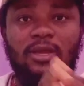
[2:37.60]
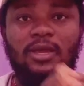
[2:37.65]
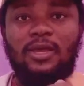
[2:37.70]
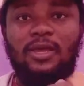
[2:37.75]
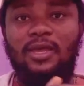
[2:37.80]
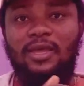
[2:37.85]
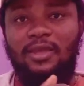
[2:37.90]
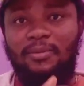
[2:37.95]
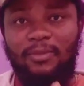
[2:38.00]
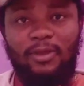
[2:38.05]

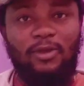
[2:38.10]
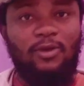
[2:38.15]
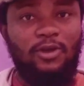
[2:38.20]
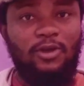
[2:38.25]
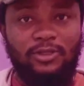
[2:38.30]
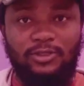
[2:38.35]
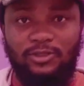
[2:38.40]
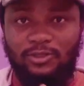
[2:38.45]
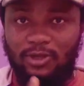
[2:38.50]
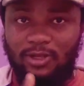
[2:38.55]
Because
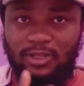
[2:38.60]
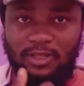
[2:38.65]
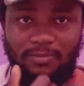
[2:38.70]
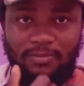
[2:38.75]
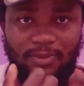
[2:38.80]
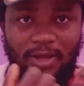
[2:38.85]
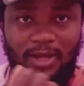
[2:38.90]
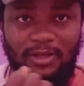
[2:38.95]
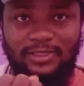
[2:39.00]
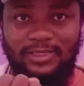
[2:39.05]
talking
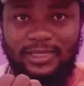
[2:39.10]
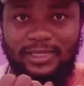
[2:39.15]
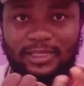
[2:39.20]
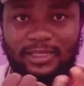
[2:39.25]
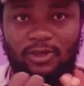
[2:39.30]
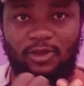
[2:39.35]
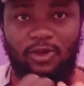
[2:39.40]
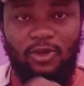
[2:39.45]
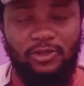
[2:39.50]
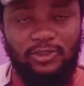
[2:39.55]
about the
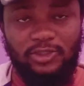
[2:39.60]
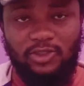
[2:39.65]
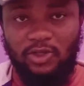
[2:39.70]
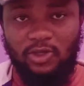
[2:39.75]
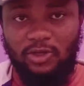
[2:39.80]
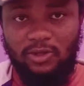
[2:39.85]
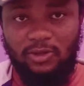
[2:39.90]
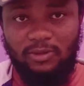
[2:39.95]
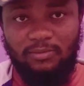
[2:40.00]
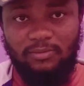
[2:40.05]

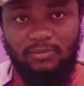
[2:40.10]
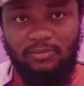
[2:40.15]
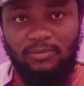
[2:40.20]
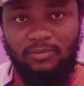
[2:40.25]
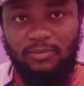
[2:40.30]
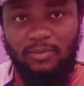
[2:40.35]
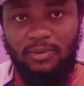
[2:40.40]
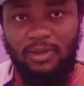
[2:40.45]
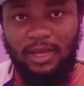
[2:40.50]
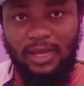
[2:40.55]
custom
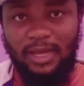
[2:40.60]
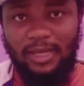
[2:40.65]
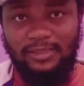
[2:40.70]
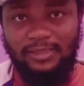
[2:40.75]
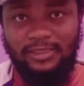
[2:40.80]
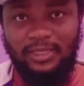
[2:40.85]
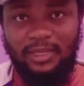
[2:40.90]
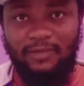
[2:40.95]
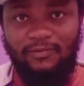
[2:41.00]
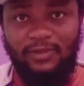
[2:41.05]

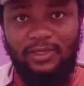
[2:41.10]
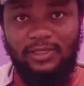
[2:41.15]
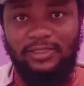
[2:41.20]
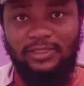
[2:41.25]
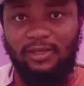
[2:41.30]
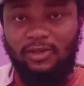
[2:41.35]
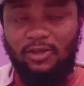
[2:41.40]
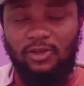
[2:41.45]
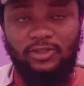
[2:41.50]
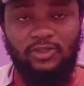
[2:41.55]
service, the
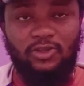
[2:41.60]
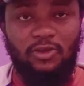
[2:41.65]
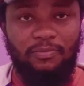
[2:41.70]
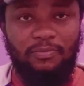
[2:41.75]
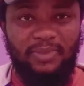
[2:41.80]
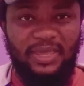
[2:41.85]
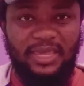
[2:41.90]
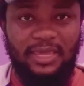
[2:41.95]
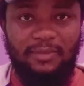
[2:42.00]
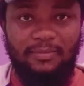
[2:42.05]
custom
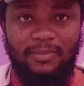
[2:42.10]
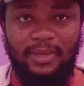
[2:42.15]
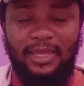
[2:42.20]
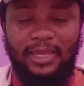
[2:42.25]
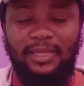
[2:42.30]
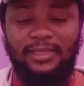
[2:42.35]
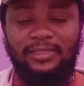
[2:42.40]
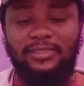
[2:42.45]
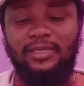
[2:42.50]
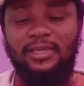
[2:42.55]
payment,
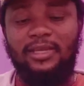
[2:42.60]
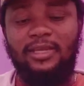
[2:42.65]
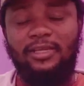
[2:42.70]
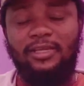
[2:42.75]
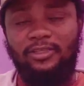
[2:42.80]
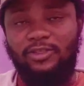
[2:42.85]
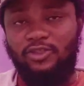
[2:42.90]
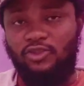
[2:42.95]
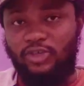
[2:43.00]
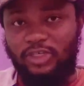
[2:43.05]
the
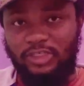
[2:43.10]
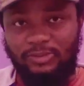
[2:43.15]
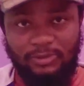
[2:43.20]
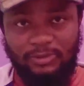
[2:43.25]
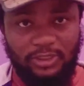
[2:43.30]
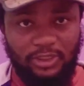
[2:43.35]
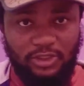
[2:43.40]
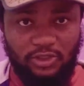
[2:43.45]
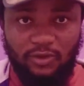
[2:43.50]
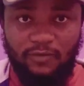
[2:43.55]

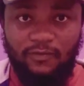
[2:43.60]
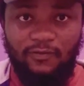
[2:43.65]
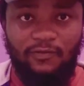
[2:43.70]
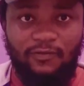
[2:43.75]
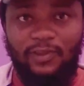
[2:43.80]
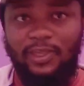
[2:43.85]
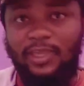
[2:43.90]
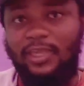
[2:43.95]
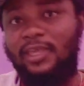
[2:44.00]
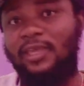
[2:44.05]
transportation
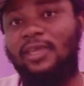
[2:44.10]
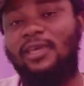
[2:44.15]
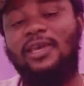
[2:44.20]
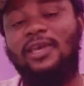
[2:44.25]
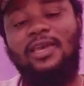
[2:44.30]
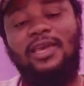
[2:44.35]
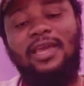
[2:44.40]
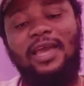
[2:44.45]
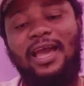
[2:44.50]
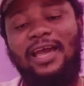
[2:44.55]
fee,
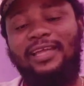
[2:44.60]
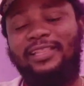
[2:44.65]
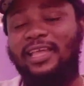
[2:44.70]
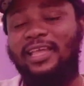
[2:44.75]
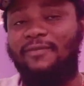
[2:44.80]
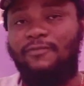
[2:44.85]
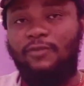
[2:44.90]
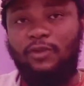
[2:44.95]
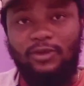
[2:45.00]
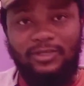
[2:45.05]
and every
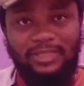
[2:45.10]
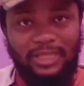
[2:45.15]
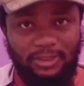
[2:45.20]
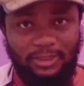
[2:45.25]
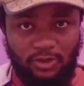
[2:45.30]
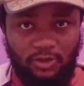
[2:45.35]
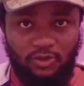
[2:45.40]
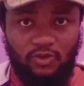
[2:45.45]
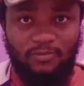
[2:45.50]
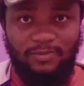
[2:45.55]
other
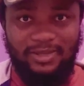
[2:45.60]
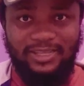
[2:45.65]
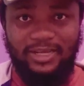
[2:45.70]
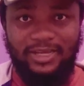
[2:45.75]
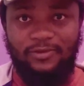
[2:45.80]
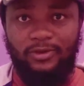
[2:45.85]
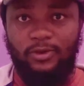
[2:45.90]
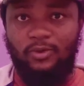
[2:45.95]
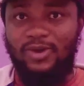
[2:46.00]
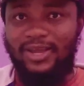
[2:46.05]
document that
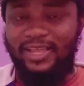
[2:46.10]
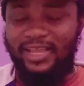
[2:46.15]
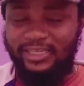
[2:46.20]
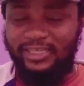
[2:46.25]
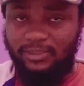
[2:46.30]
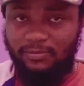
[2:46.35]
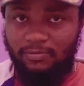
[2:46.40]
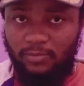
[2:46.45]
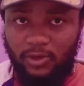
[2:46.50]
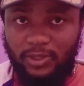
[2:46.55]
requires
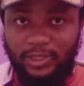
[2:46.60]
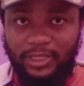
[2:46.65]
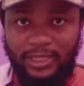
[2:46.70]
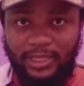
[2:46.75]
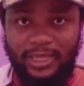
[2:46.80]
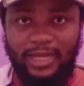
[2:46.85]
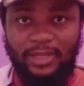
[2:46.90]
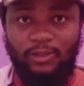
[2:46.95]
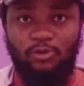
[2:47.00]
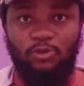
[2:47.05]
money, I do
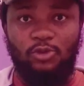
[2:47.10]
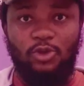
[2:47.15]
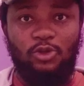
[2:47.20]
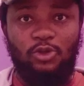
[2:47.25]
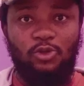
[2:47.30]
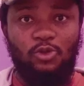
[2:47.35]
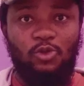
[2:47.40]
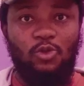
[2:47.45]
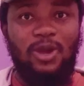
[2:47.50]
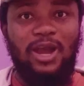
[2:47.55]
not know
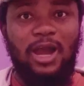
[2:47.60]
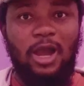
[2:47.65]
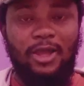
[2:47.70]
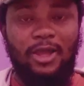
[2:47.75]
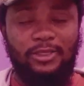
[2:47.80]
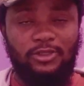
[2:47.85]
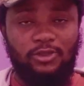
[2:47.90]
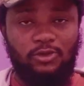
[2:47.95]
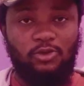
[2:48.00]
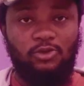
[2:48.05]
how he's
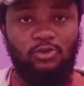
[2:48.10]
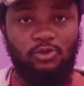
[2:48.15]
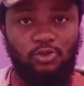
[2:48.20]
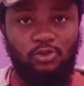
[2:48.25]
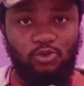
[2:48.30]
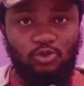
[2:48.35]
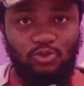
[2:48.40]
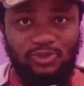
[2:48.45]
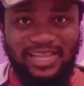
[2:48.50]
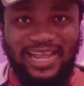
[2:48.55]
going to do
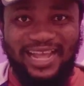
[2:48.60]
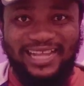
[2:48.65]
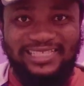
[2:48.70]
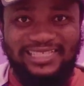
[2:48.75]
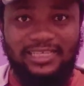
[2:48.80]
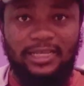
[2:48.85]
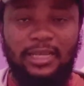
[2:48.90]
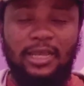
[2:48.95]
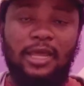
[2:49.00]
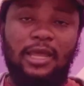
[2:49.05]
that.
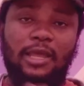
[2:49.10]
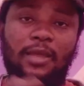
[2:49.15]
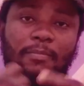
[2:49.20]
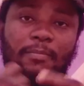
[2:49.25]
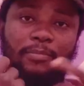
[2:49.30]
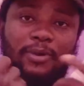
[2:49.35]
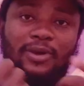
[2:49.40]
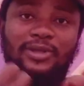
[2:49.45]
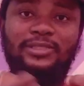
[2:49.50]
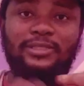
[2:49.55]

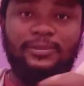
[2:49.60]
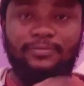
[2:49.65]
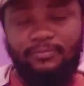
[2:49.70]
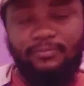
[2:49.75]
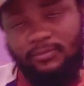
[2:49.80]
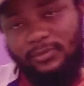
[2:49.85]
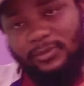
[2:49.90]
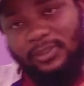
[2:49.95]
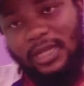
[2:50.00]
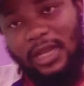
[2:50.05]
But
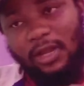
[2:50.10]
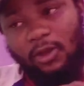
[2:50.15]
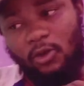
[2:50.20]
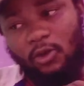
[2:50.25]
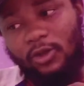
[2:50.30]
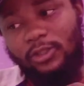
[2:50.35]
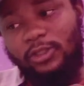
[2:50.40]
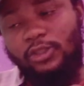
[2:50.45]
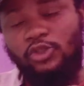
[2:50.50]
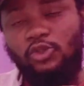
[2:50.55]
according
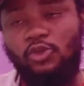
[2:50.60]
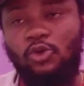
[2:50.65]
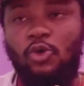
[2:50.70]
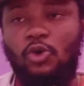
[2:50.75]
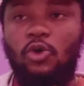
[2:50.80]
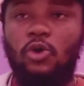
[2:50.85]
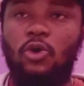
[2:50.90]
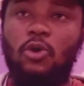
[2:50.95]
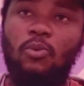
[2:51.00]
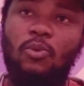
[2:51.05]
to
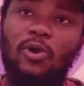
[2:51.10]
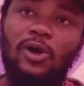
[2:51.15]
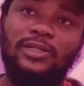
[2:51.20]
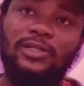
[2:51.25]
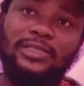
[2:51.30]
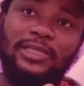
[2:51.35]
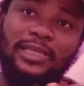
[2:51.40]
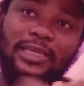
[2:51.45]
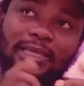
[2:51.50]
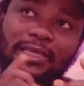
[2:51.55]
what
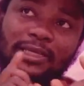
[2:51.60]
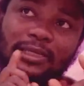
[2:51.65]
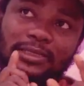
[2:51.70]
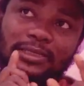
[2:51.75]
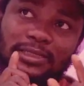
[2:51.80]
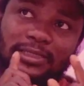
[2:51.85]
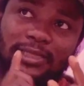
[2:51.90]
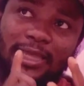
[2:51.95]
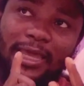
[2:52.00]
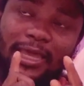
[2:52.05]
he
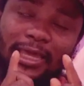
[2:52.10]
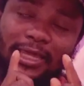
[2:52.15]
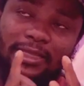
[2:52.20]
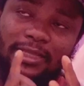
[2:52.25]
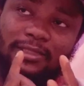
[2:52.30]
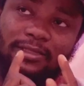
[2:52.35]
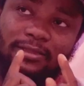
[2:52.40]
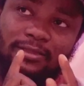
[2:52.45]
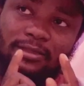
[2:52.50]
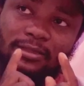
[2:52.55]

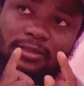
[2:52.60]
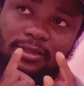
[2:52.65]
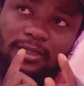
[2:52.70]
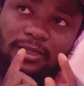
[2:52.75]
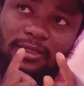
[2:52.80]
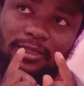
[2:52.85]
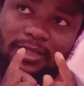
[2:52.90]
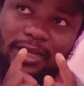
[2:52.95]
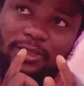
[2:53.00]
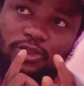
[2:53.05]
said in that
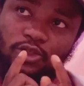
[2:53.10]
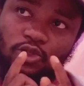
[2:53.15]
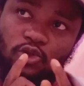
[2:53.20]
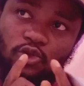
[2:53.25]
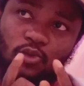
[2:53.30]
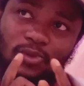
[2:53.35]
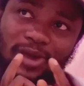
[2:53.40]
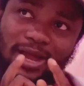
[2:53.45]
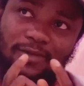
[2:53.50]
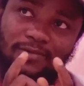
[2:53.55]
show while
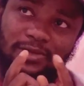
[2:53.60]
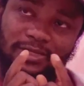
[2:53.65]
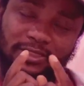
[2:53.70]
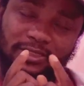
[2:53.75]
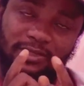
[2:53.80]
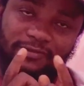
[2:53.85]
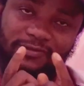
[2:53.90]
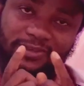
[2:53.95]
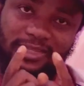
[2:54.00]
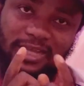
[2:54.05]
receiving
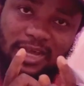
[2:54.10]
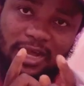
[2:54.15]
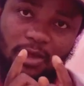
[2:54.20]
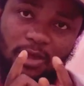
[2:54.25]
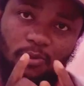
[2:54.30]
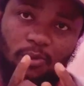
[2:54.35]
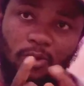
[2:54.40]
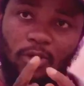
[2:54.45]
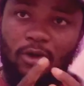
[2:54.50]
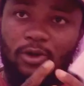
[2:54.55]
that
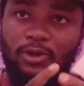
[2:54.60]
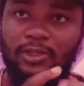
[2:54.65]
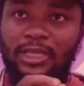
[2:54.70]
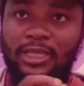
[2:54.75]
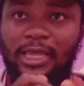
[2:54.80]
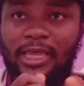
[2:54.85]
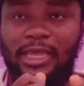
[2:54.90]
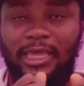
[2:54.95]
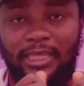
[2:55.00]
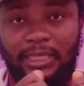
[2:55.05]
award,
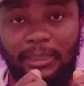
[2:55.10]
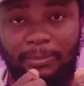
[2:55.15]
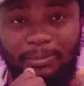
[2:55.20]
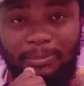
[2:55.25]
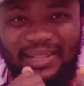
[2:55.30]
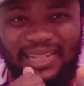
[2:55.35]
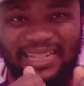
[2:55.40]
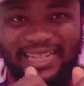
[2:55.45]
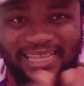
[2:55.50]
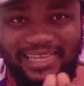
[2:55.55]
he
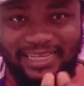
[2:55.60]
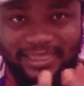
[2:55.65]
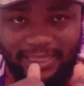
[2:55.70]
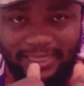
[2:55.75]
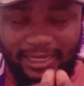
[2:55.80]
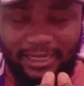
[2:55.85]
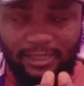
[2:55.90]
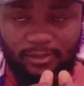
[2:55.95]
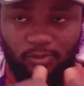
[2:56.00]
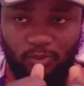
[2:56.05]
pleaded
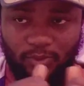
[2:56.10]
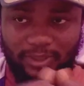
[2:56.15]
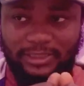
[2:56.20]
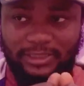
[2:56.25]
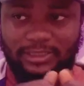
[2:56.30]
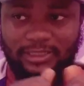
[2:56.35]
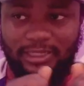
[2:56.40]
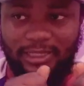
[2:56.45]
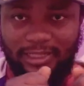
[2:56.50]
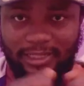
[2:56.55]
with the
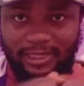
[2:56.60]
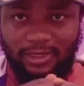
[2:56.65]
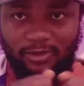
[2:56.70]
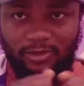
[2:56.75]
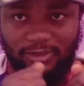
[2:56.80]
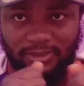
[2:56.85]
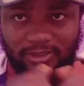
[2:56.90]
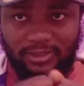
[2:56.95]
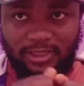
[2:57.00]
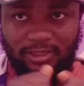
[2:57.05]
Lagos
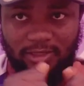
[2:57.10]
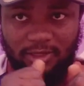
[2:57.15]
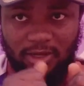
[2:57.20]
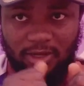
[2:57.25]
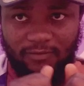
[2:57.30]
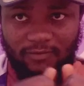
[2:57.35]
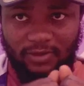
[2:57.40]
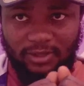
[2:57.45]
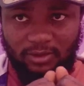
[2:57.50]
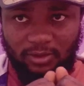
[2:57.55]
State
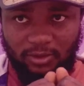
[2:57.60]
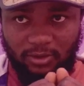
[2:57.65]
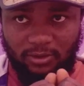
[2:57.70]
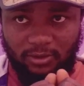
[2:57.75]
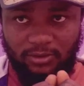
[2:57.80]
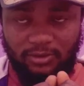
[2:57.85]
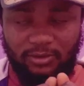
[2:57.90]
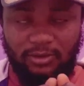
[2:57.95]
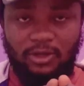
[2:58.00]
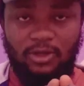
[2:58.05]
Governor
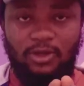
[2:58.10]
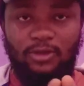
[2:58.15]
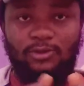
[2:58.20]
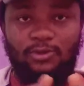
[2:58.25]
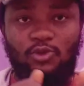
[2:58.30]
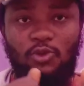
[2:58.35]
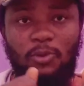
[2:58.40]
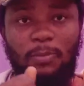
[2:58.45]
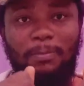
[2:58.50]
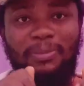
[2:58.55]
to
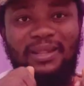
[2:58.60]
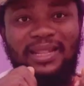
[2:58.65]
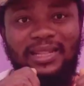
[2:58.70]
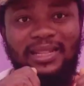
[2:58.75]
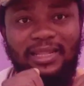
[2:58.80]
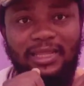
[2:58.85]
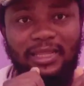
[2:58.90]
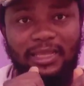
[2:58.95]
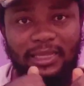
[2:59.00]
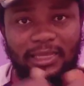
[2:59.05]

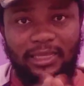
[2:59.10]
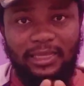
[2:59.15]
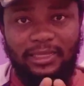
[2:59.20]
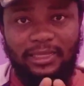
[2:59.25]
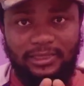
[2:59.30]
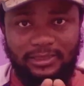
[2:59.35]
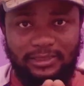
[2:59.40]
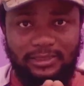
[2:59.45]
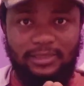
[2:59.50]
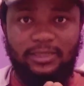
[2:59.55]

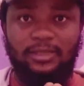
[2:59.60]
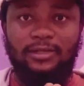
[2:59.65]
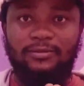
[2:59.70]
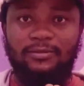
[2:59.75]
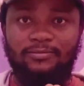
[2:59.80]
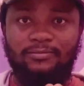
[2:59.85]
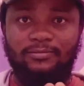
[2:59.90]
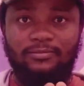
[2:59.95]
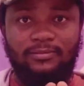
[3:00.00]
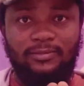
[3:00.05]
please
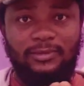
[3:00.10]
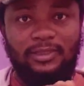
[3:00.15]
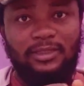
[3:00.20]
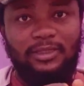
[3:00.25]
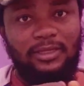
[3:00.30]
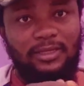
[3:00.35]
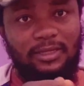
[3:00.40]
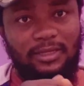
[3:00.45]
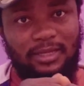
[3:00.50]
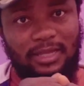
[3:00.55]

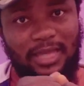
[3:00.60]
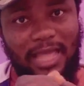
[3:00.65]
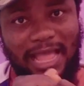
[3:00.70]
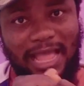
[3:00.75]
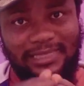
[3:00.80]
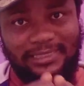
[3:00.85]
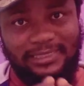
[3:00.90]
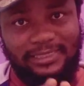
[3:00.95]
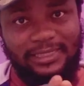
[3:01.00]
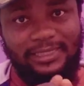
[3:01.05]

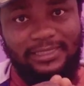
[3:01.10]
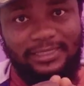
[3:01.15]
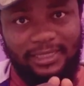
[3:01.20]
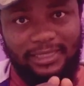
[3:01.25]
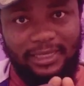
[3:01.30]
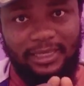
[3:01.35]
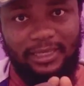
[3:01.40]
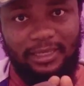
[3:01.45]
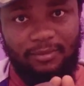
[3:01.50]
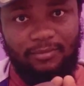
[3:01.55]
assist
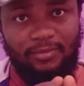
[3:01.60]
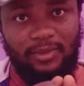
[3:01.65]
him.